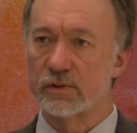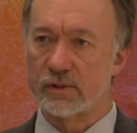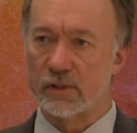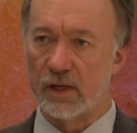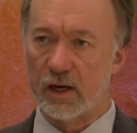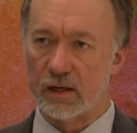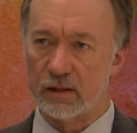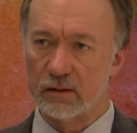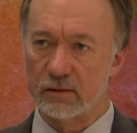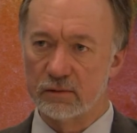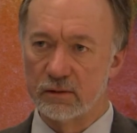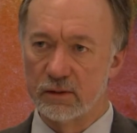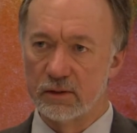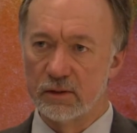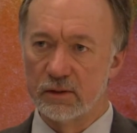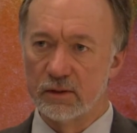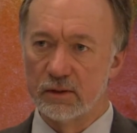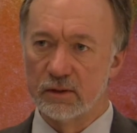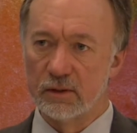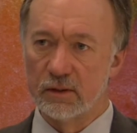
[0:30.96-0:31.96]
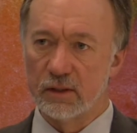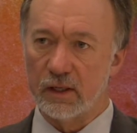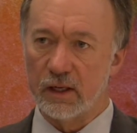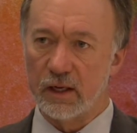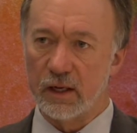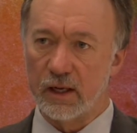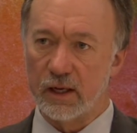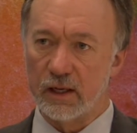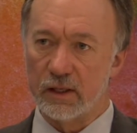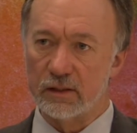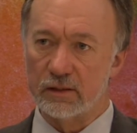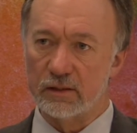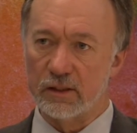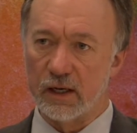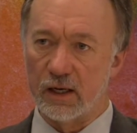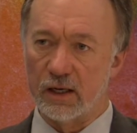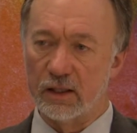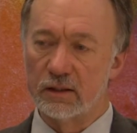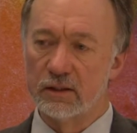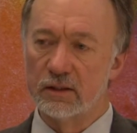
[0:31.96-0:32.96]
started.
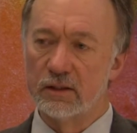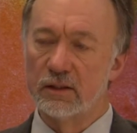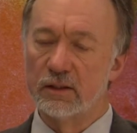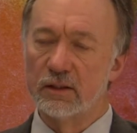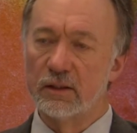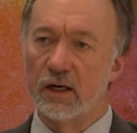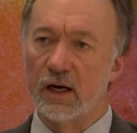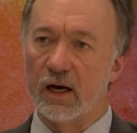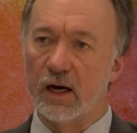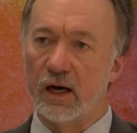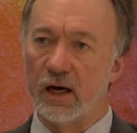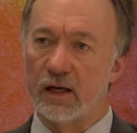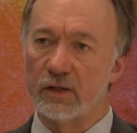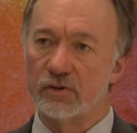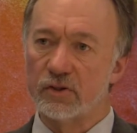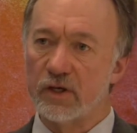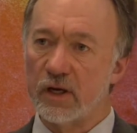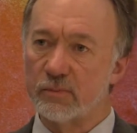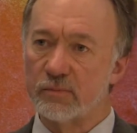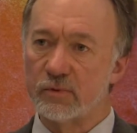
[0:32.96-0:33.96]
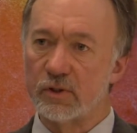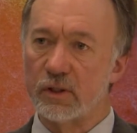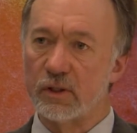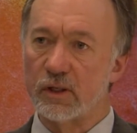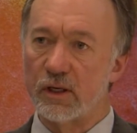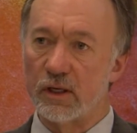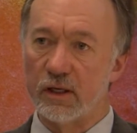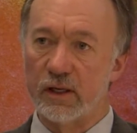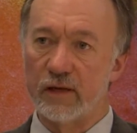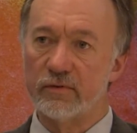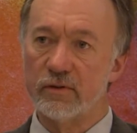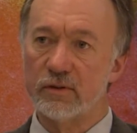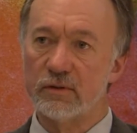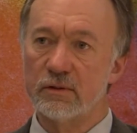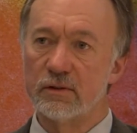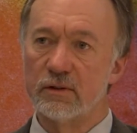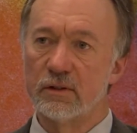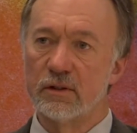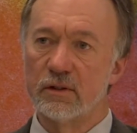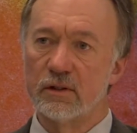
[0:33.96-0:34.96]
And chapter 11
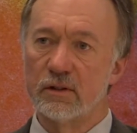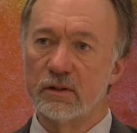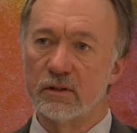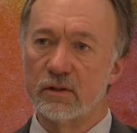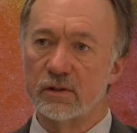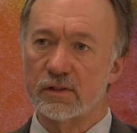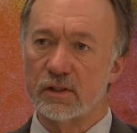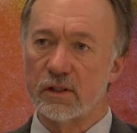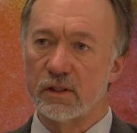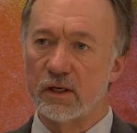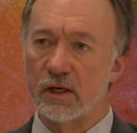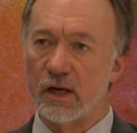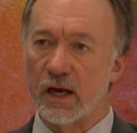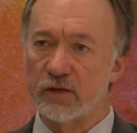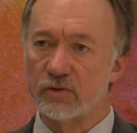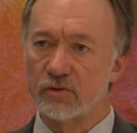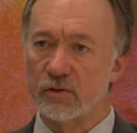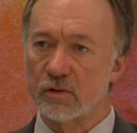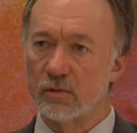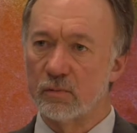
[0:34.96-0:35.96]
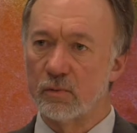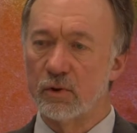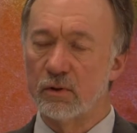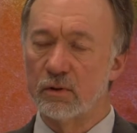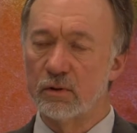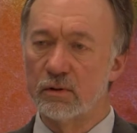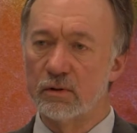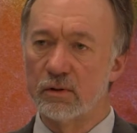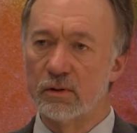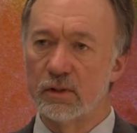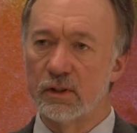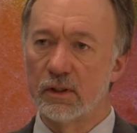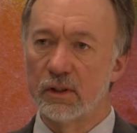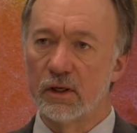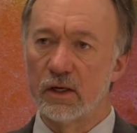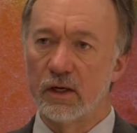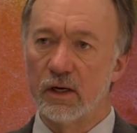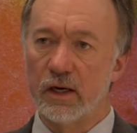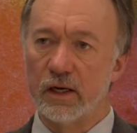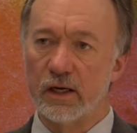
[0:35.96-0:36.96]
looks at the nature of the war.
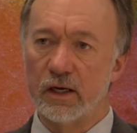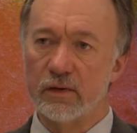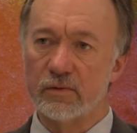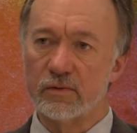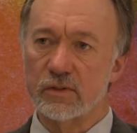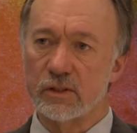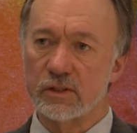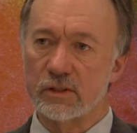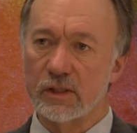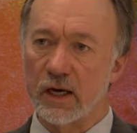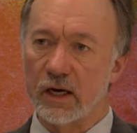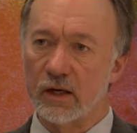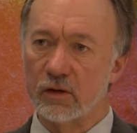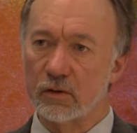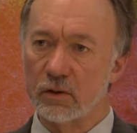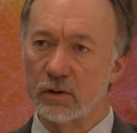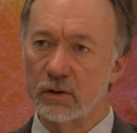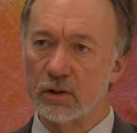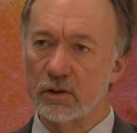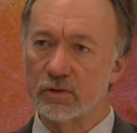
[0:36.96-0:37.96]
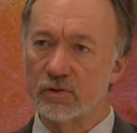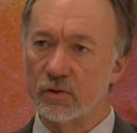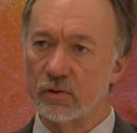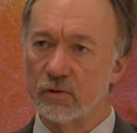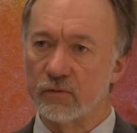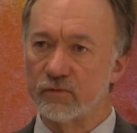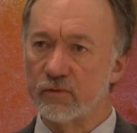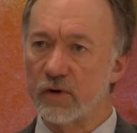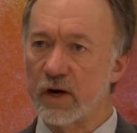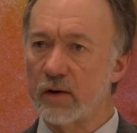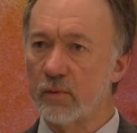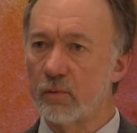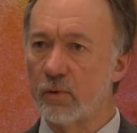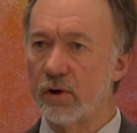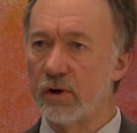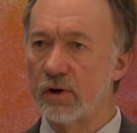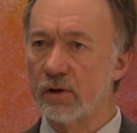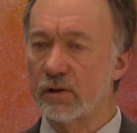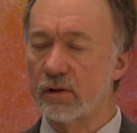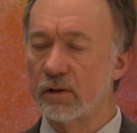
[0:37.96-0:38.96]
It gives us a chronological
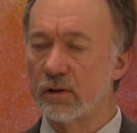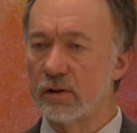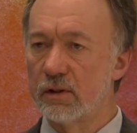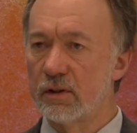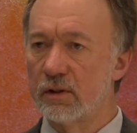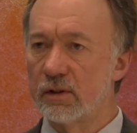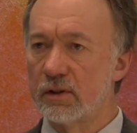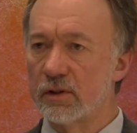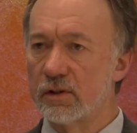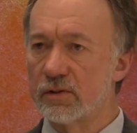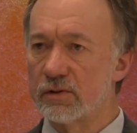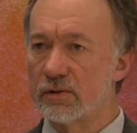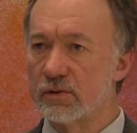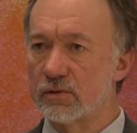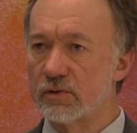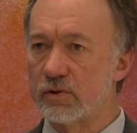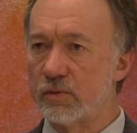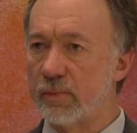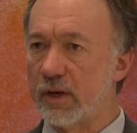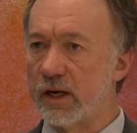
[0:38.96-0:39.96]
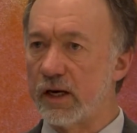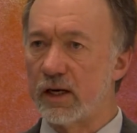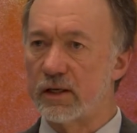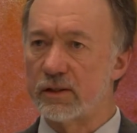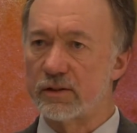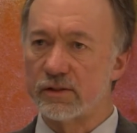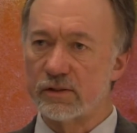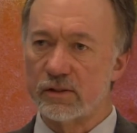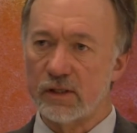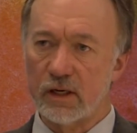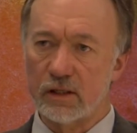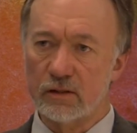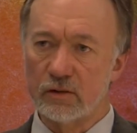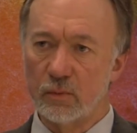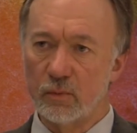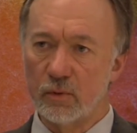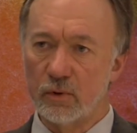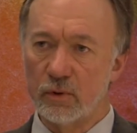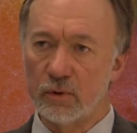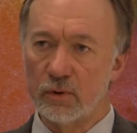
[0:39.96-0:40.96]
framework to better understand the
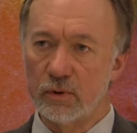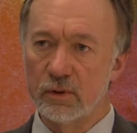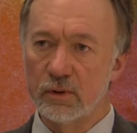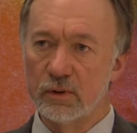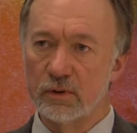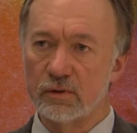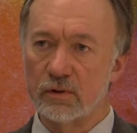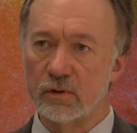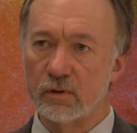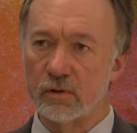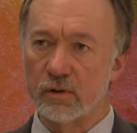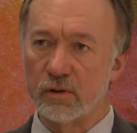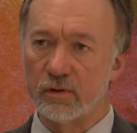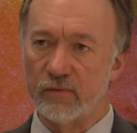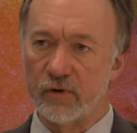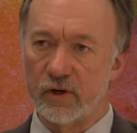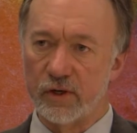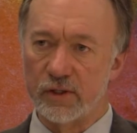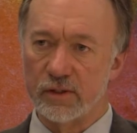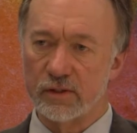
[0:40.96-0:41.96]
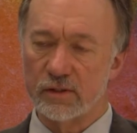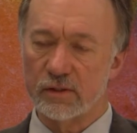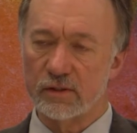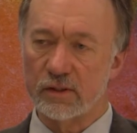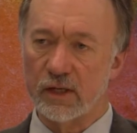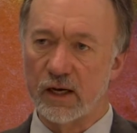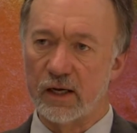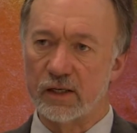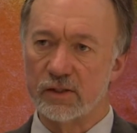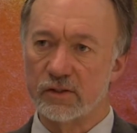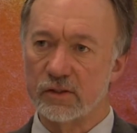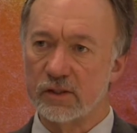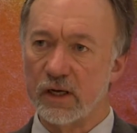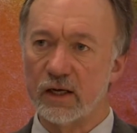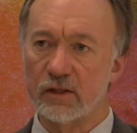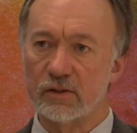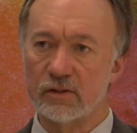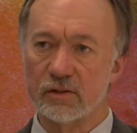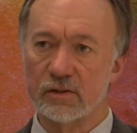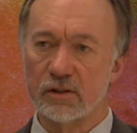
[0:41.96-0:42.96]
war, to look at the various
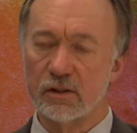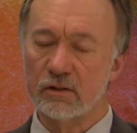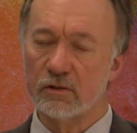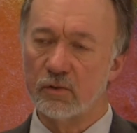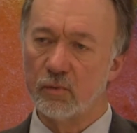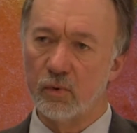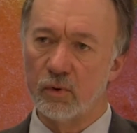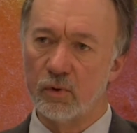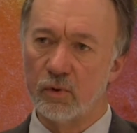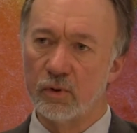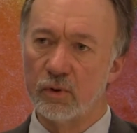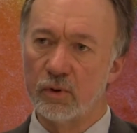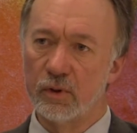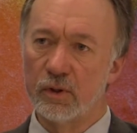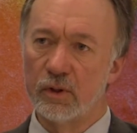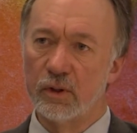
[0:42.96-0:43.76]
stages in the war,